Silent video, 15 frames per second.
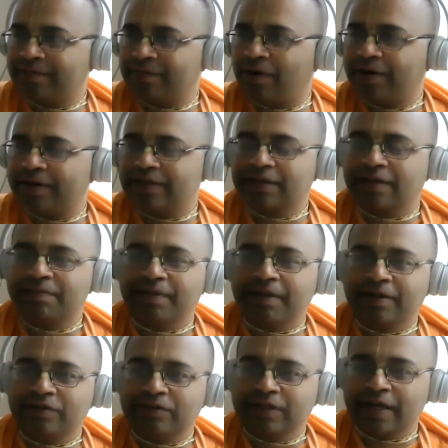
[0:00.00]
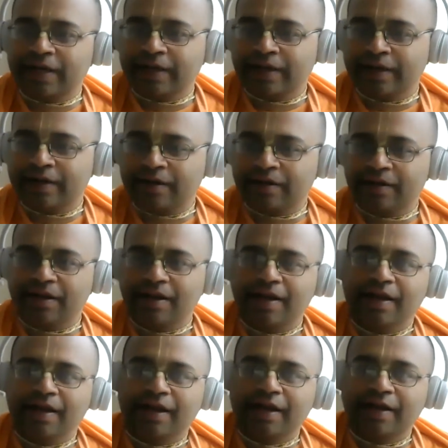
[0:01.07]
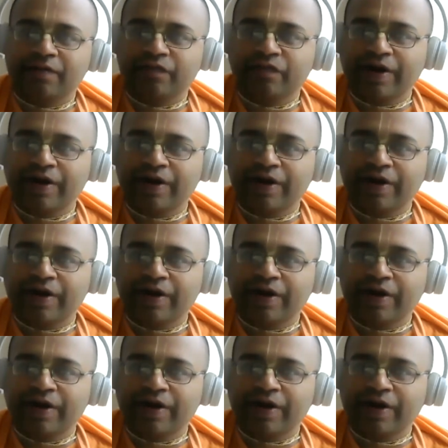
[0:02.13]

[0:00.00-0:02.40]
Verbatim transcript: Body is compared to chariot and